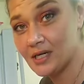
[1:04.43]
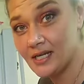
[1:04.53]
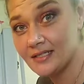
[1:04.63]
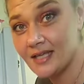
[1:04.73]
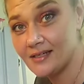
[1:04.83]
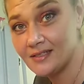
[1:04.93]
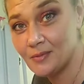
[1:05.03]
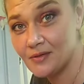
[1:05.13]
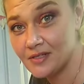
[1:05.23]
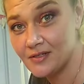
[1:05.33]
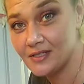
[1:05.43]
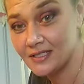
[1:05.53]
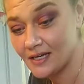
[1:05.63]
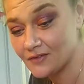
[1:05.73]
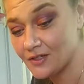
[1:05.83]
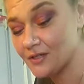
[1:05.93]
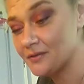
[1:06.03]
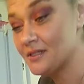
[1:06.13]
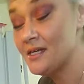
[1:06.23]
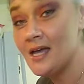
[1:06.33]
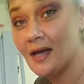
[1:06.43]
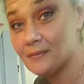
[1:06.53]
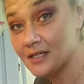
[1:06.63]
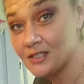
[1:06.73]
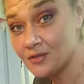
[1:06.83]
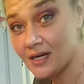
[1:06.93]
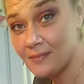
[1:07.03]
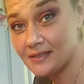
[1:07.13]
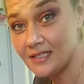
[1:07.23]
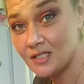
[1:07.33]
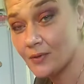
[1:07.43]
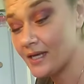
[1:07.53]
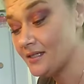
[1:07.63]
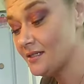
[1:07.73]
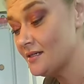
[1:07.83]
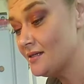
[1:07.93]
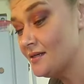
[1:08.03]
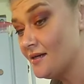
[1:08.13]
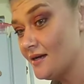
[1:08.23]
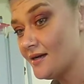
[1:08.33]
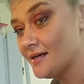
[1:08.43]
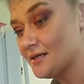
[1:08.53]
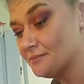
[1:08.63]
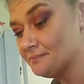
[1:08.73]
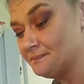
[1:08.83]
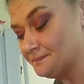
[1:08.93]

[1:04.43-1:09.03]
excited to be with you this afternoon. I'm going to try to make this quick because